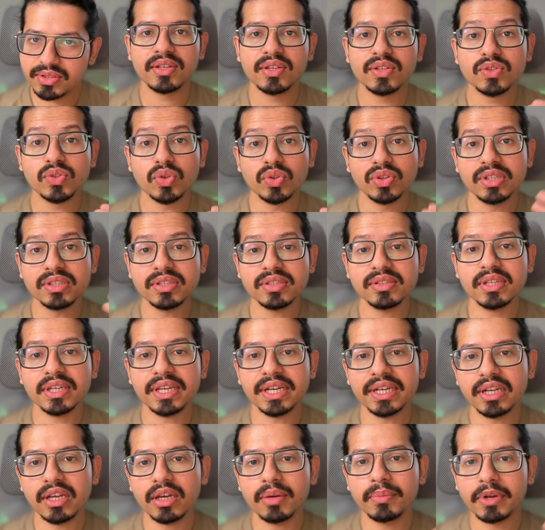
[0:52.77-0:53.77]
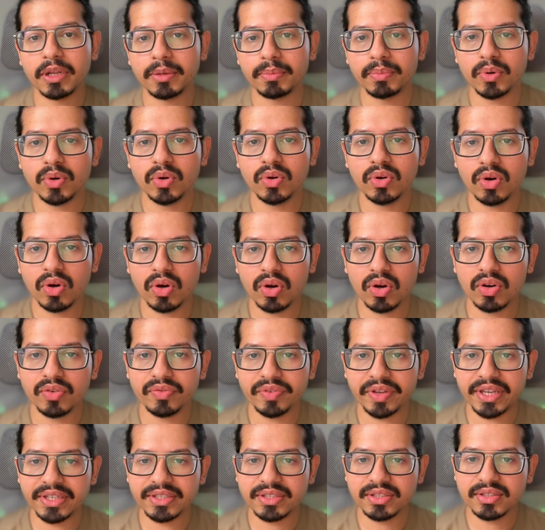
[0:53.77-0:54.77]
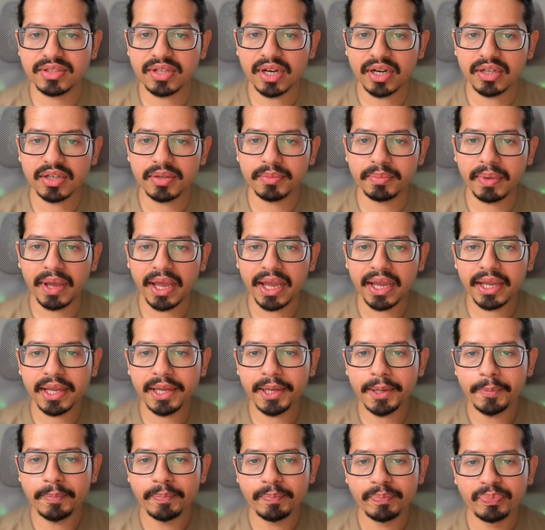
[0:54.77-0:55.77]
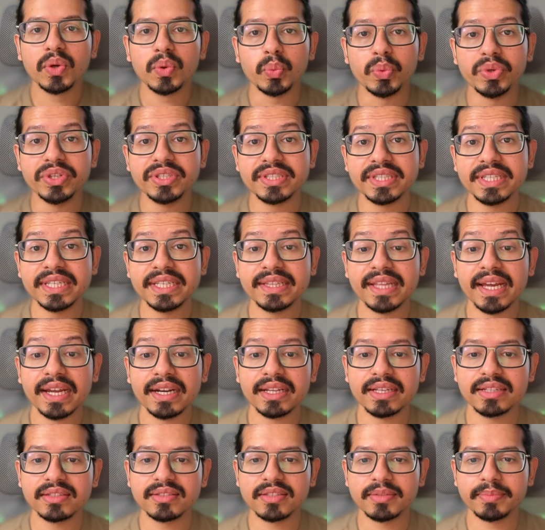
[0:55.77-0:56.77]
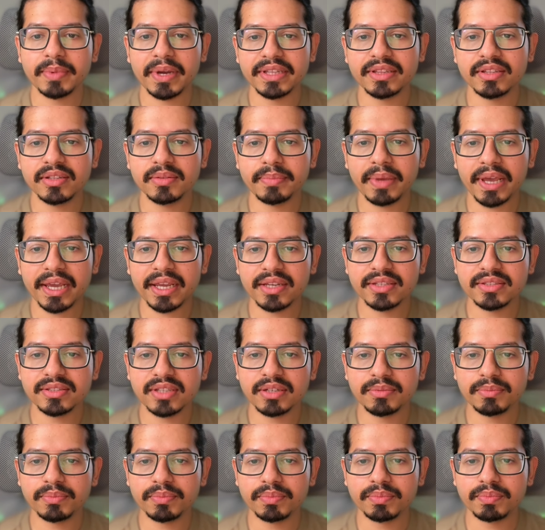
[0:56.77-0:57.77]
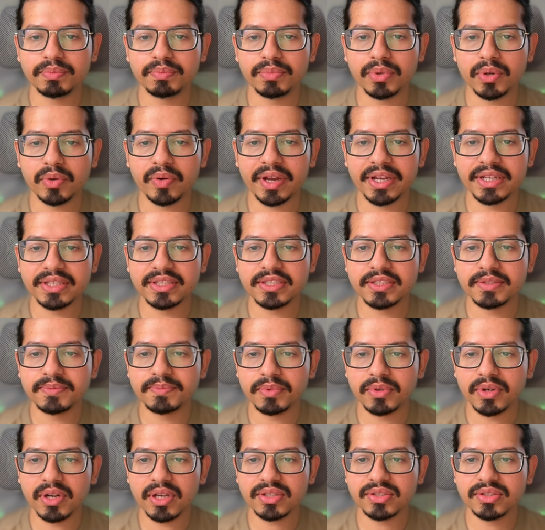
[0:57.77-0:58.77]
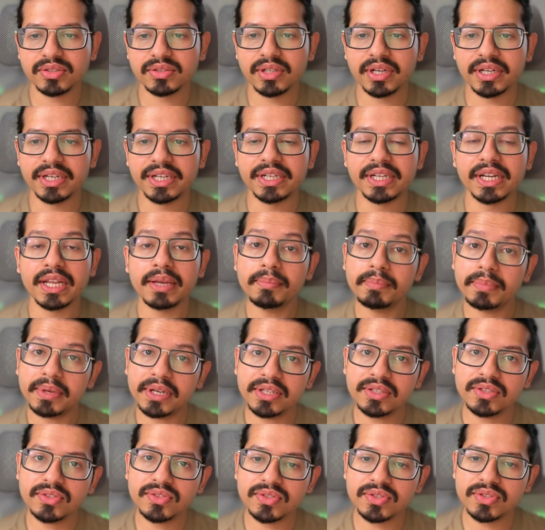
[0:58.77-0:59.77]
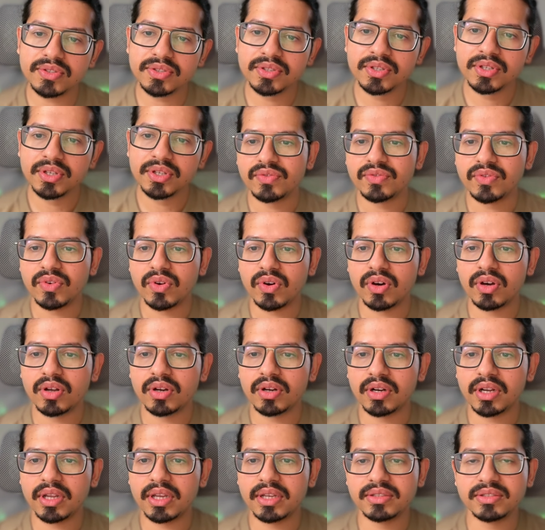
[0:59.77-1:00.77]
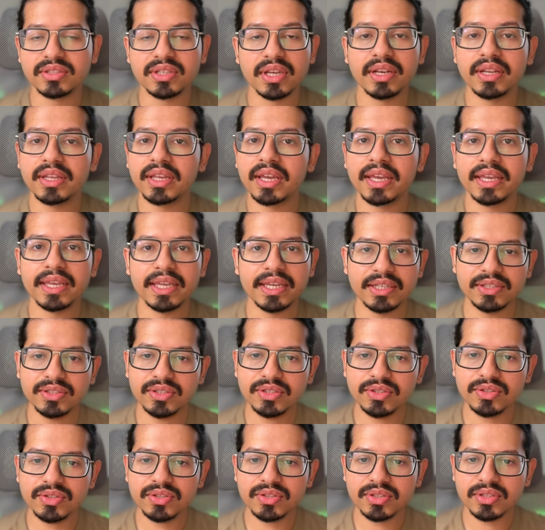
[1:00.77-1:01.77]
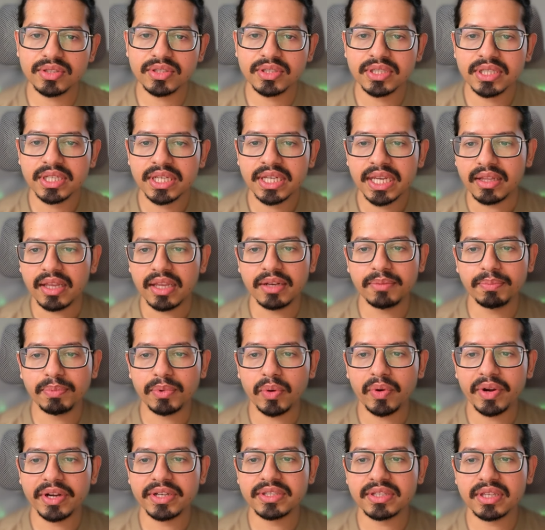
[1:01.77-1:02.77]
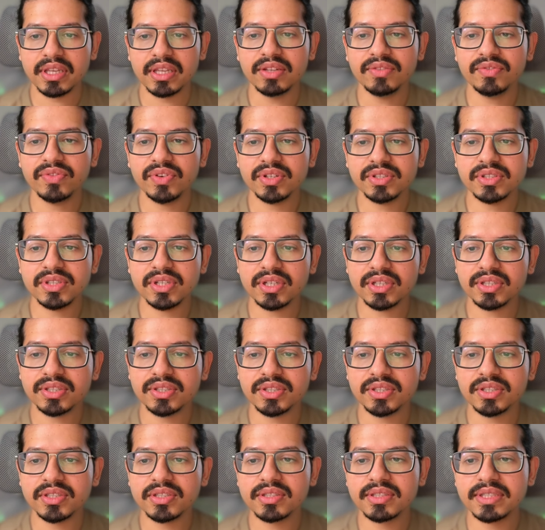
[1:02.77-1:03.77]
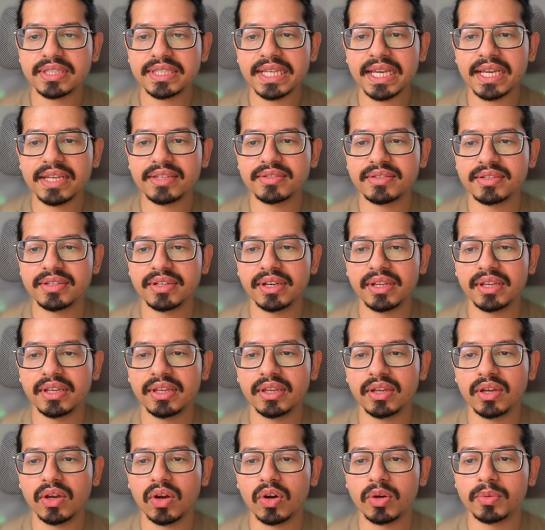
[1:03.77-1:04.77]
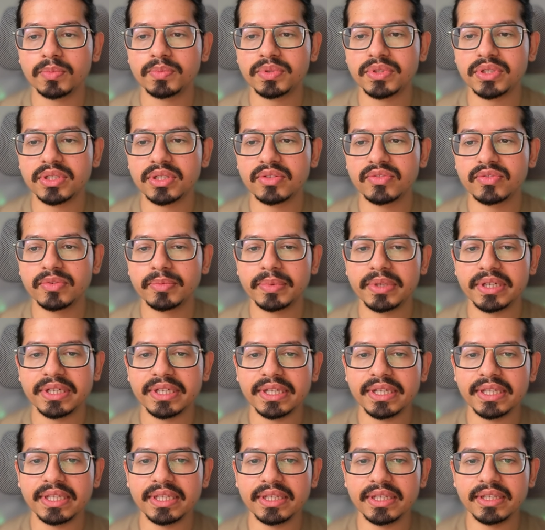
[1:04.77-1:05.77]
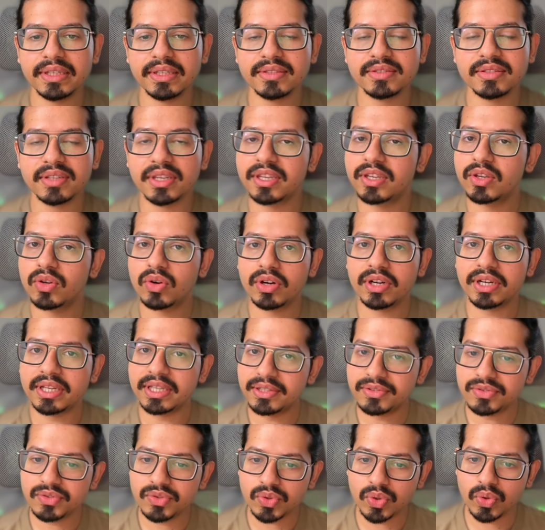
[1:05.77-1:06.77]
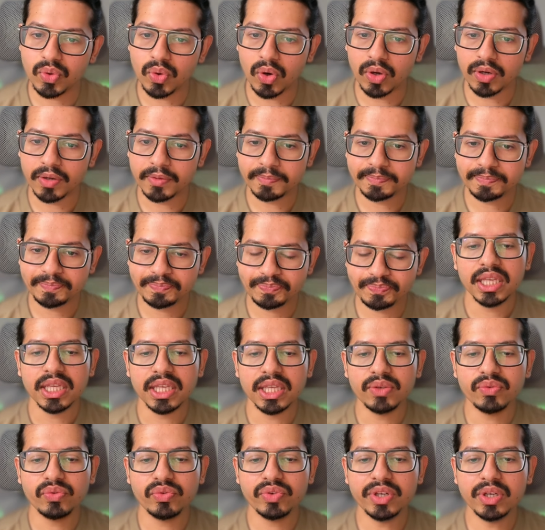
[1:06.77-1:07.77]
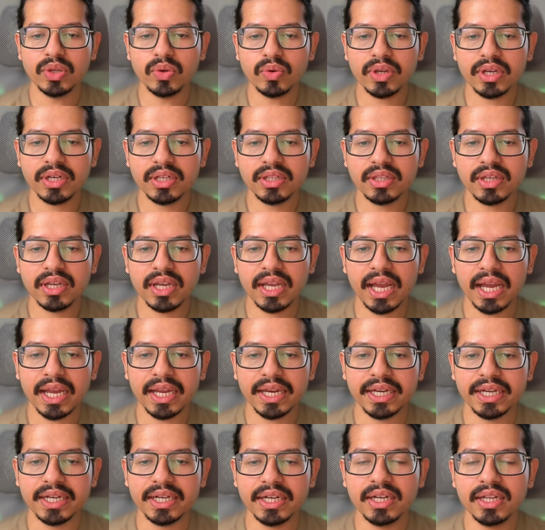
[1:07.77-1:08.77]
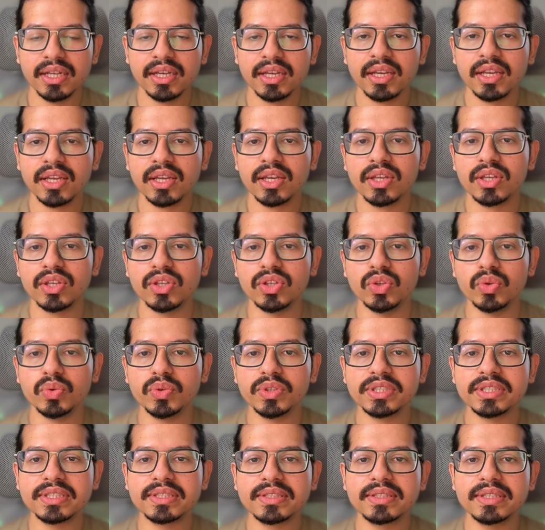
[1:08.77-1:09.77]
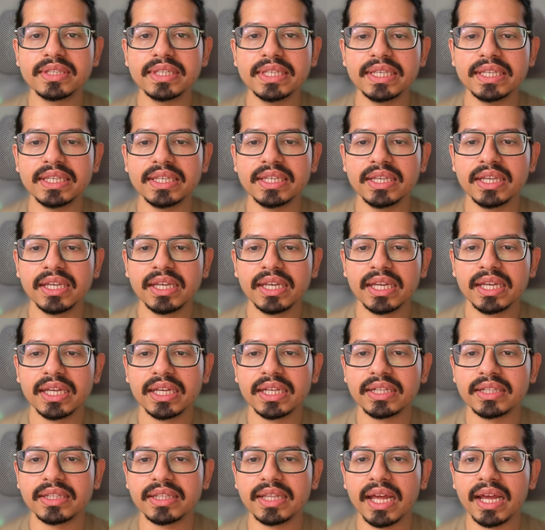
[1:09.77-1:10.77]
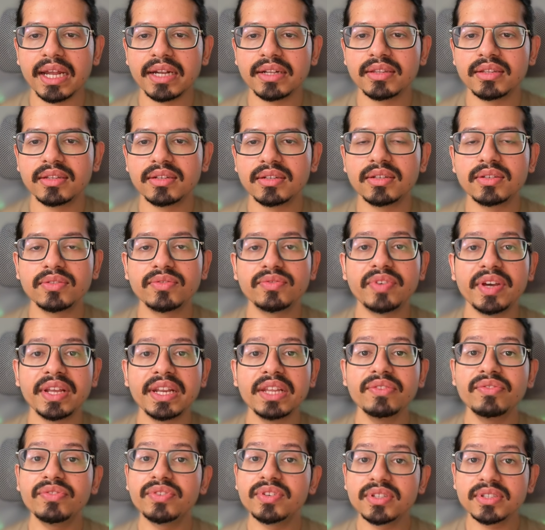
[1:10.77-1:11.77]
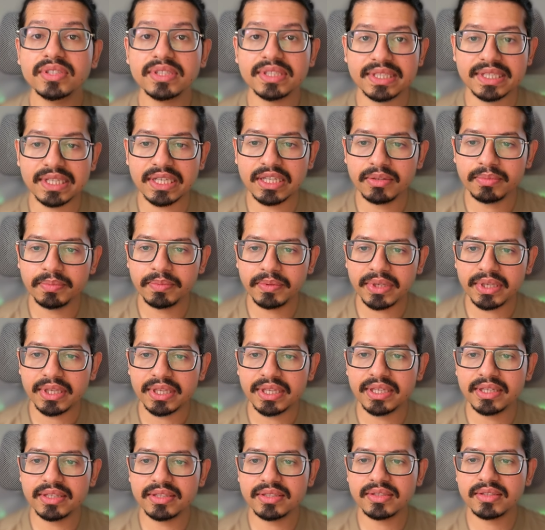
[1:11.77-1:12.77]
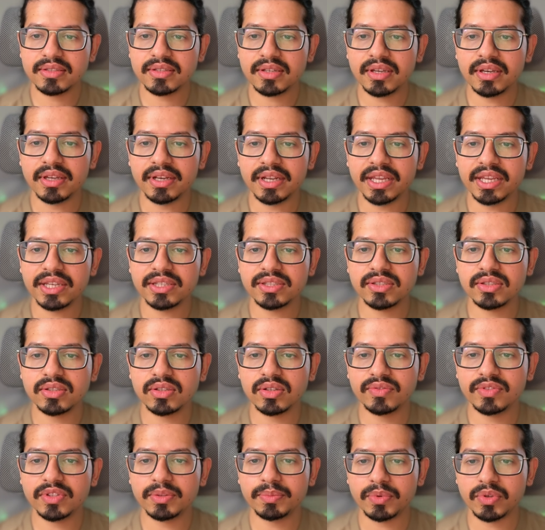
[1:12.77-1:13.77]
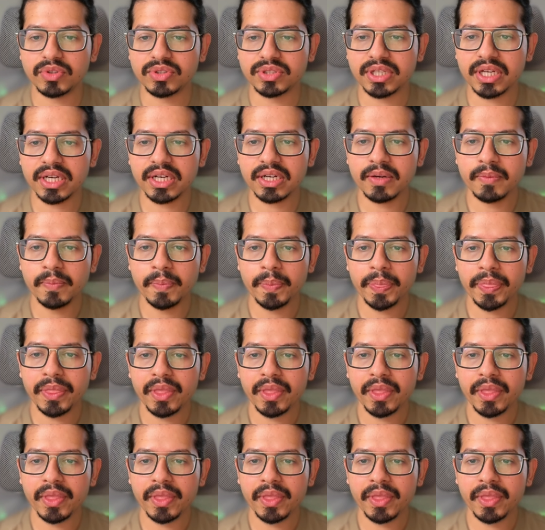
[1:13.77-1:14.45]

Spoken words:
So this is a GitHub repo of Agent Starter Pack. We see that it's a Python package that provides production ready templates for GenAI agents. It provides infrastructure, CI/CD, observability, security, and so on. If we look at the guide, you will see that the very first step is creation of the project.